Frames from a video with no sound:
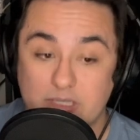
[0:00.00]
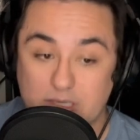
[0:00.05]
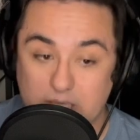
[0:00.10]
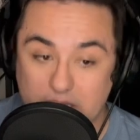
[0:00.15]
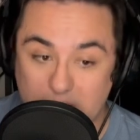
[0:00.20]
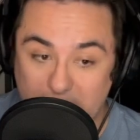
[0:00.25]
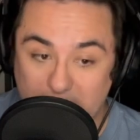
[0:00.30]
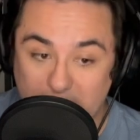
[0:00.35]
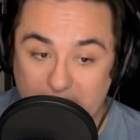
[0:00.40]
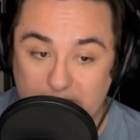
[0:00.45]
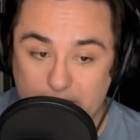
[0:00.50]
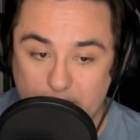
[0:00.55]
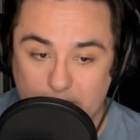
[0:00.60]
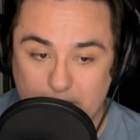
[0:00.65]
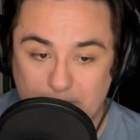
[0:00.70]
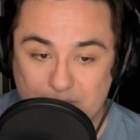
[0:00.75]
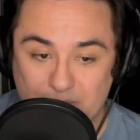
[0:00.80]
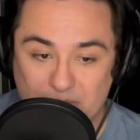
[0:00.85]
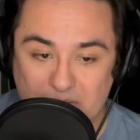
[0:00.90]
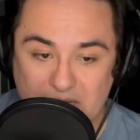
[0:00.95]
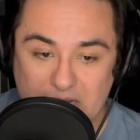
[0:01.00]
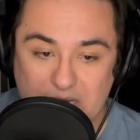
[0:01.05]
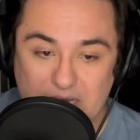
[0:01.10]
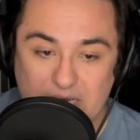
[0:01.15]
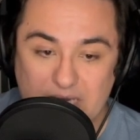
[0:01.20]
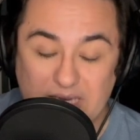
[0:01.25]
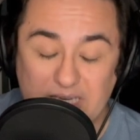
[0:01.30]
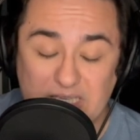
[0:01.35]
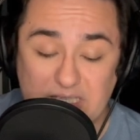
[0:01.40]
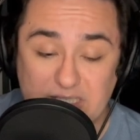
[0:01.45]
Kleiner.
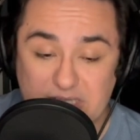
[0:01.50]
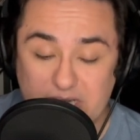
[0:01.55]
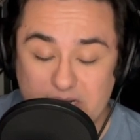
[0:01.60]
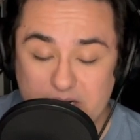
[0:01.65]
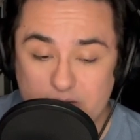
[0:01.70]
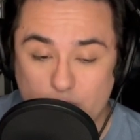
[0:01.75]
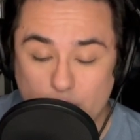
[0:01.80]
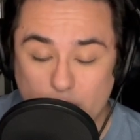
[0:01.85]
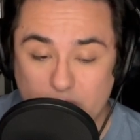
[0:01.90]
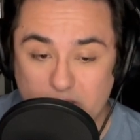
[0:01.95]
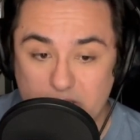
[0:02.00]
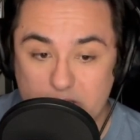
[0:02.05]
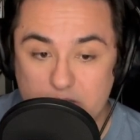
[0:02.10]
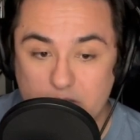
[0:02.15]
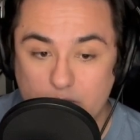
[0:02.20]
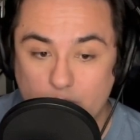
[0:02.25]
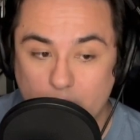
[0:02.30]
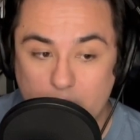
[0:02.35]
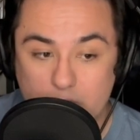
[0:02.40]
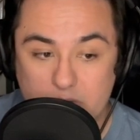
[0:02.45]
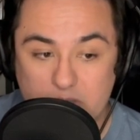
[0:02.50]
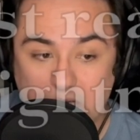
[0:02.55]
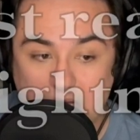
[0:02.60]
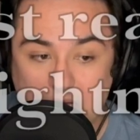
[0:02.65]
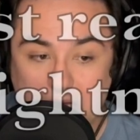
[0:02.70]
He said it was, quote,